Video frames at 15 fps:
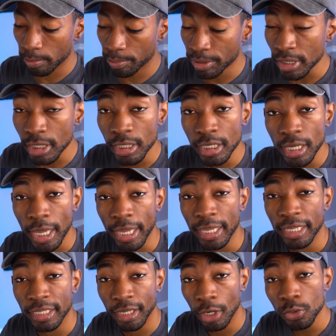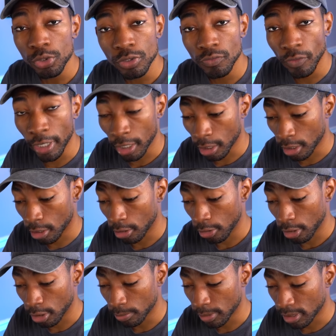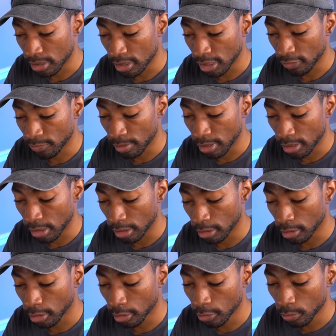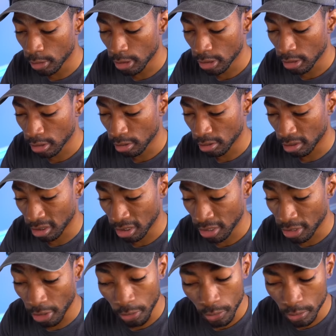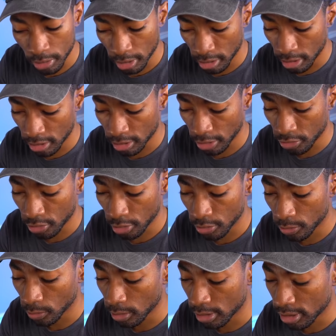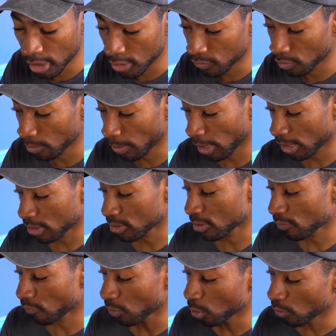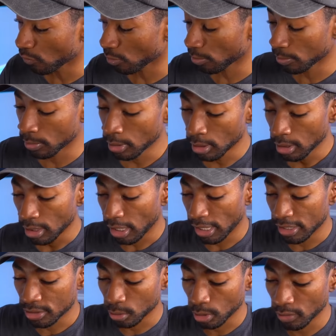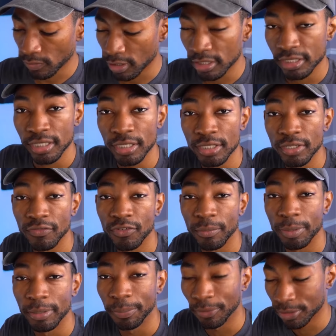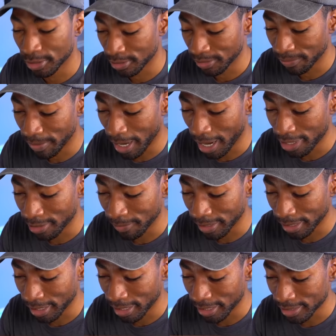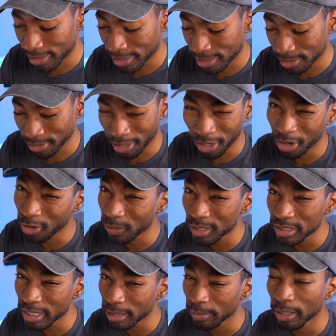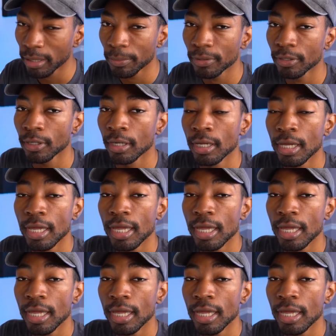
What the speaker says: B, a Ghost Rare card because they've been including those in these Legendary Duelist sets for the past few of them as sort of an incentive for people to buy them, I guess, because they're not always that popular.